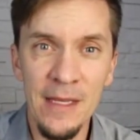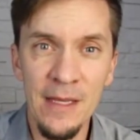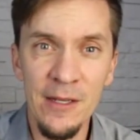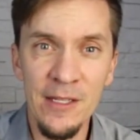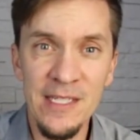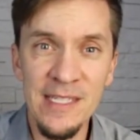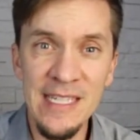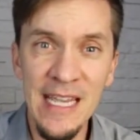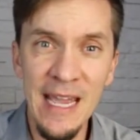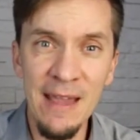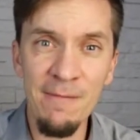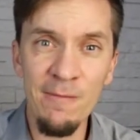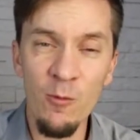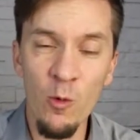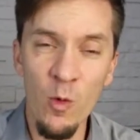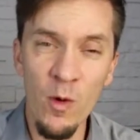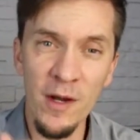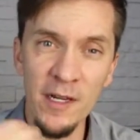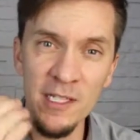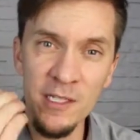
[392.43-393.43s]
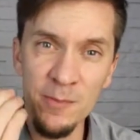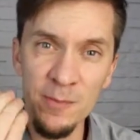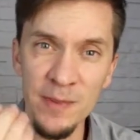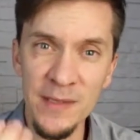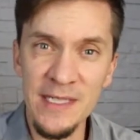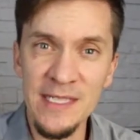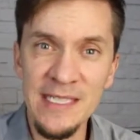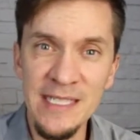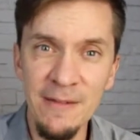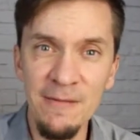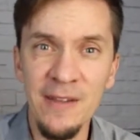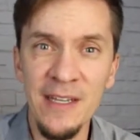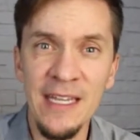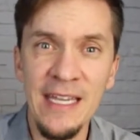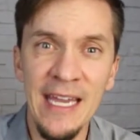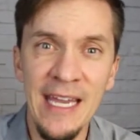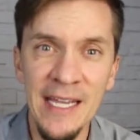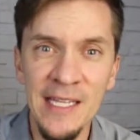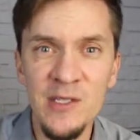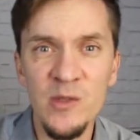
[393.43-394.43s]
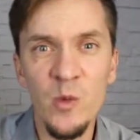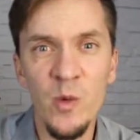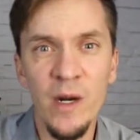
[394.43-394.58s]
Save one specific case